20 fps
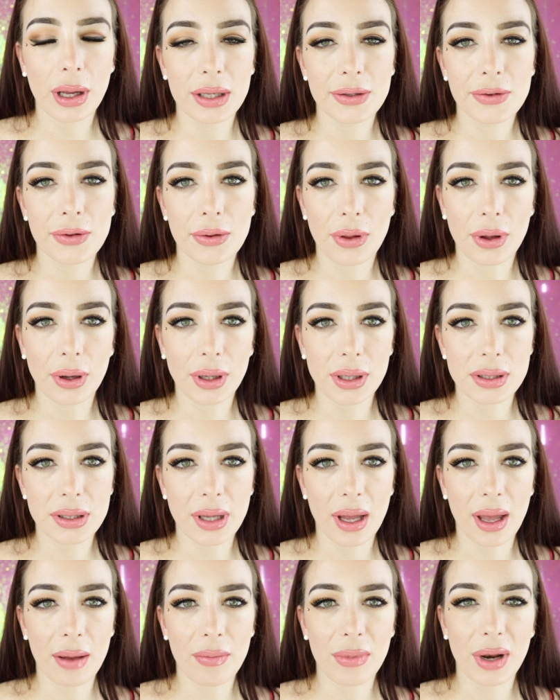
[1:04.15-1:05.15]
eyes for the longest
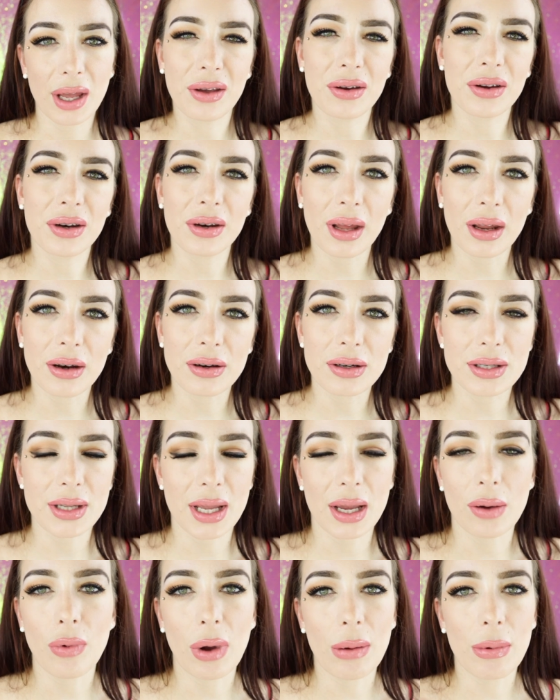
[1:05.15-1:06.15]
time, and I couldn't
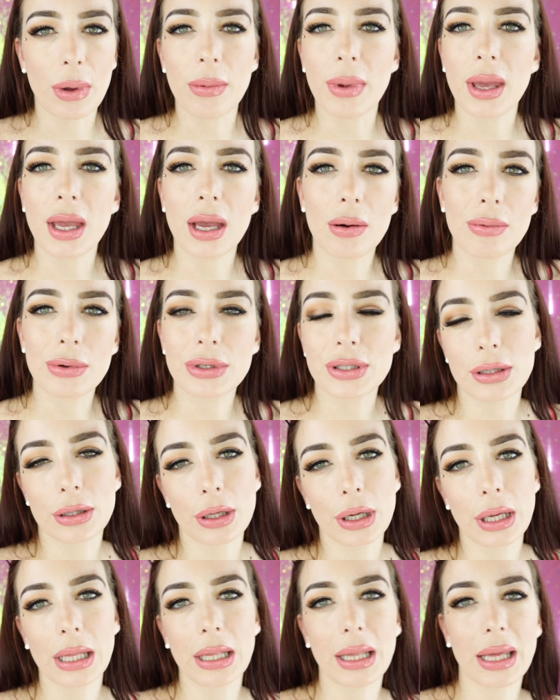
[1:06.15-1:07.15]
understand why my makeup wasn't
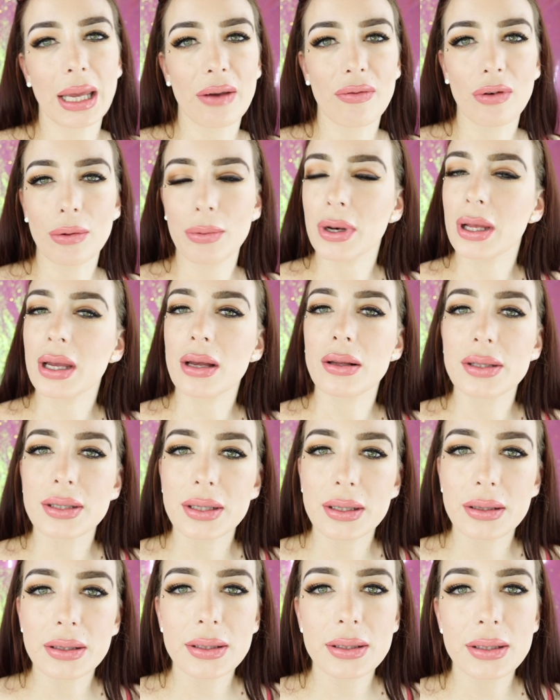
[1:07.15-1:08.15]
looking like everybody
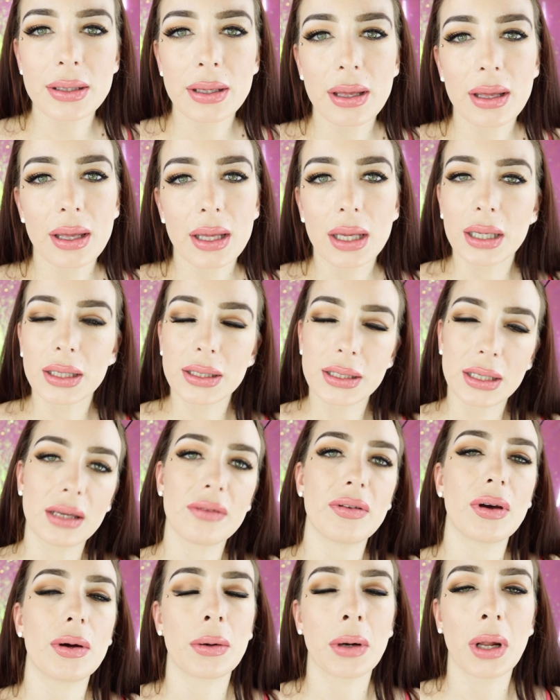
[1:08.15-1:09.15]
else's until I
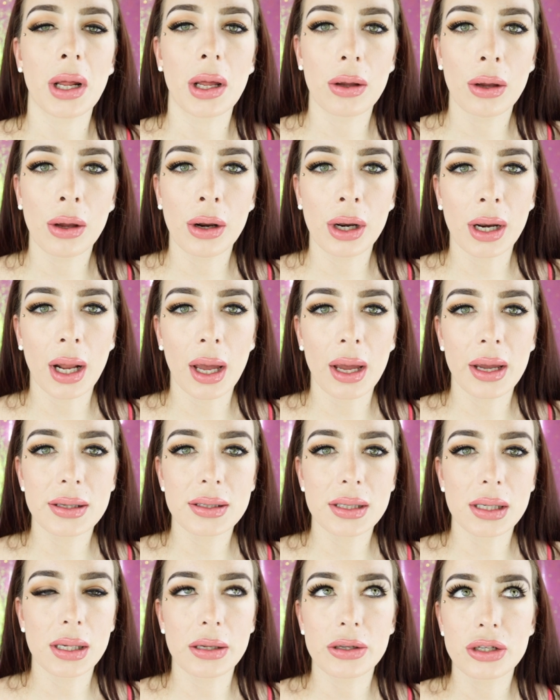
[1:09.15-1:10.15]
found out I had hooded
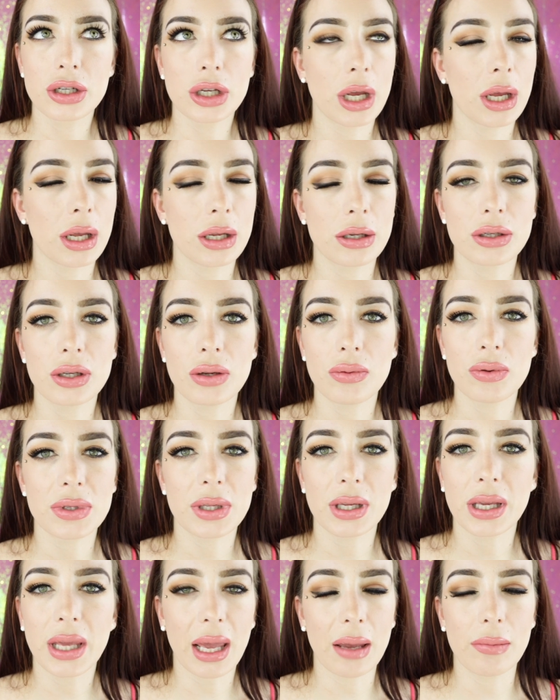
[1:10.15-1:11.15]
eyes, and it changed. It was
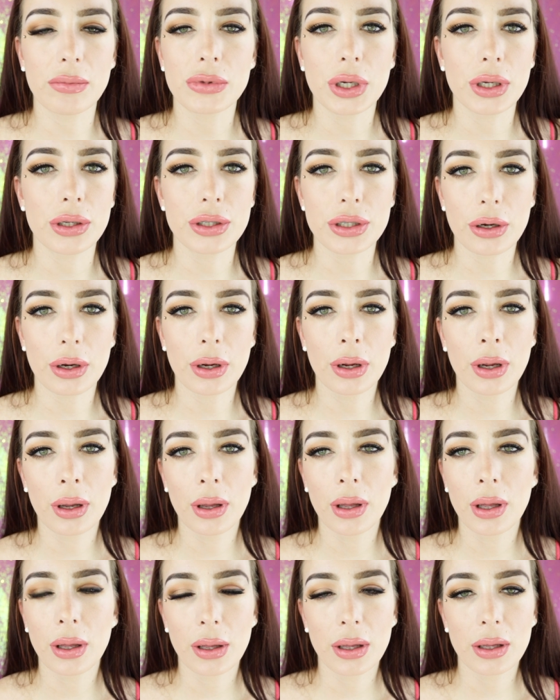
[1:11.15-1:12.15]
a game changer.
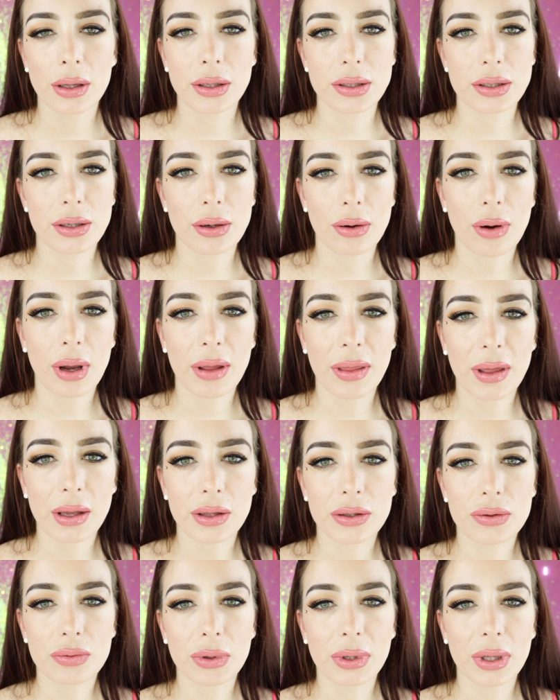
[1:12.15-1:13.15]
So I think
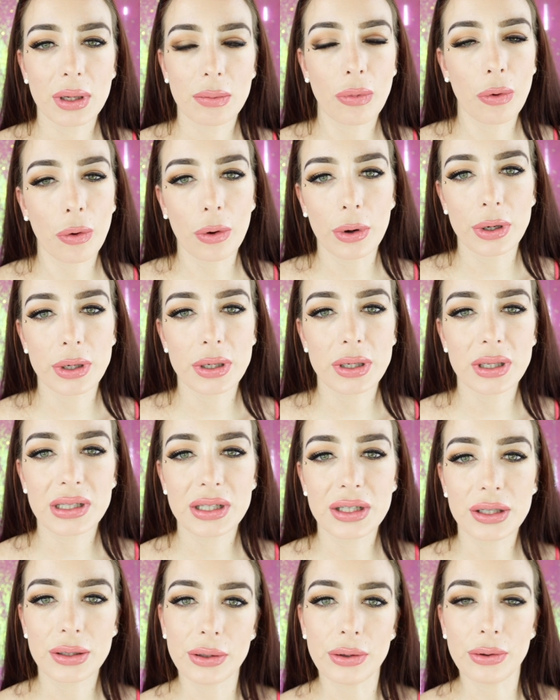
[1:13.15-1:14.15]
it's really
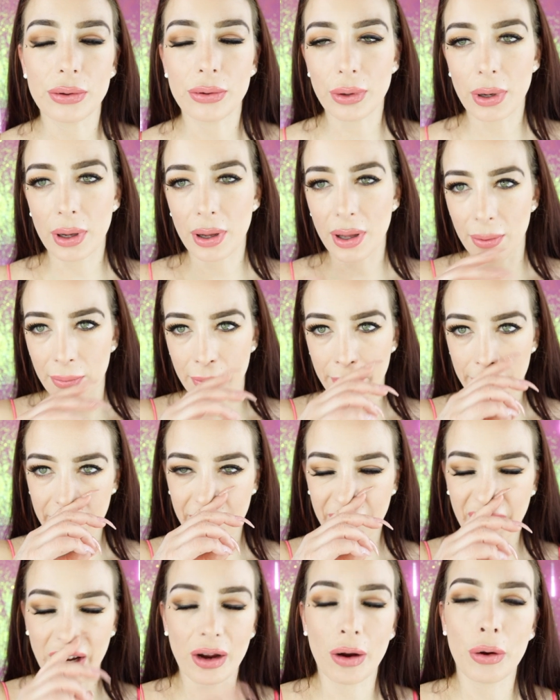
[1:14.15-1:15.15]
important to
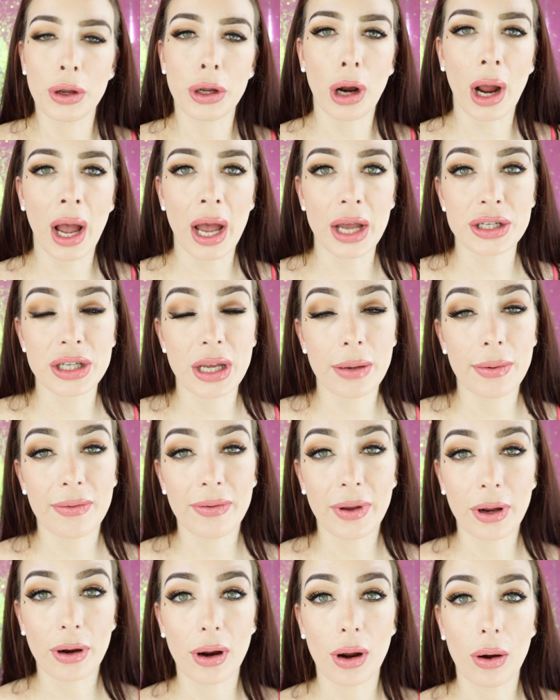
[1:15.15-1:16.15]
figure out your eye shape and
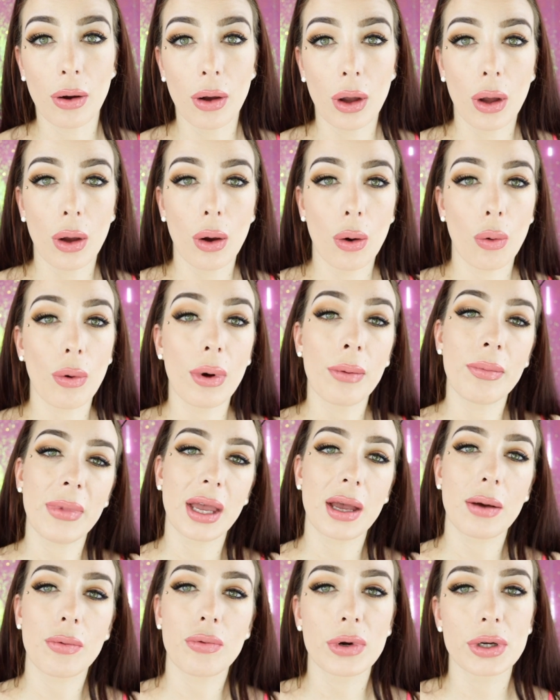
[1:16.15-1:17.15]
figure out what
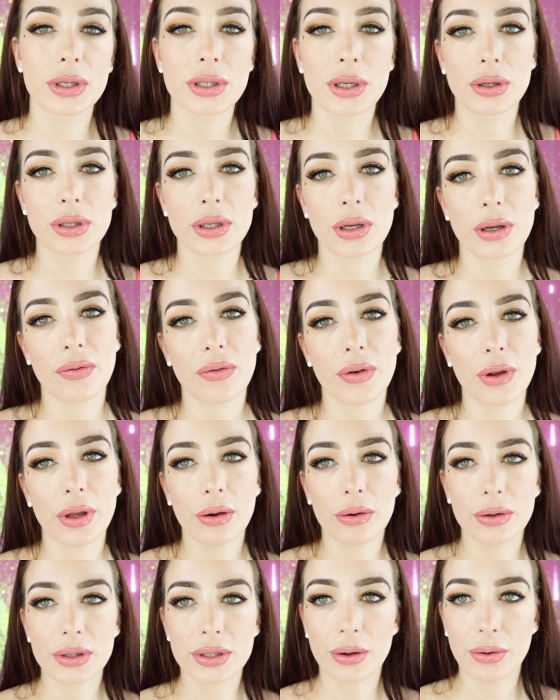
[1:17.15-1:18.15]
makeup works good for
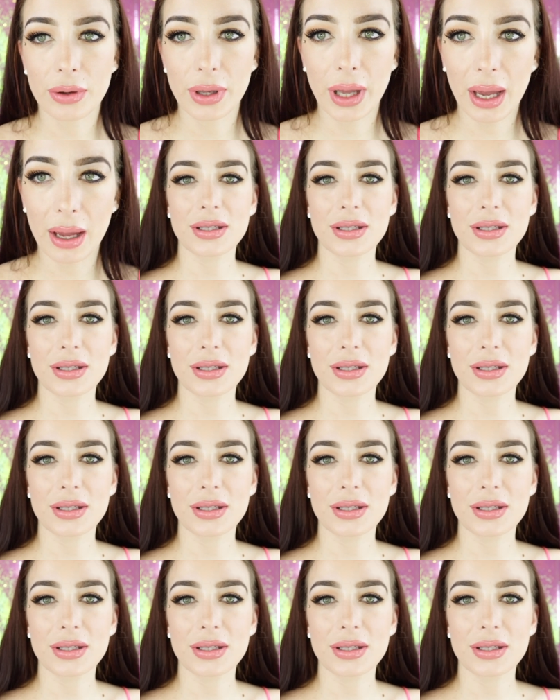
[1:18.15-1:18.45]
you. So